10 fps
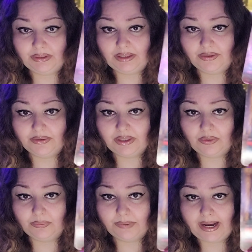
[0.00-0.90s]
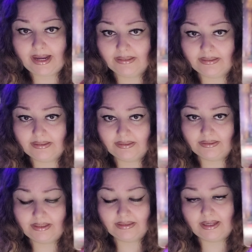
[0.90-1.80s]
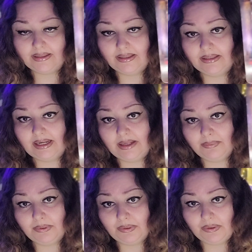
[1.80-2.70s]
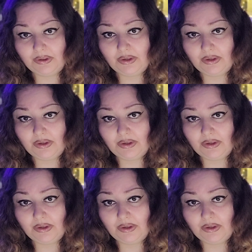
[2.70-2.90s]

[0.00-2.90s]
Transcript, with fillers: Here's a rat that's on the table.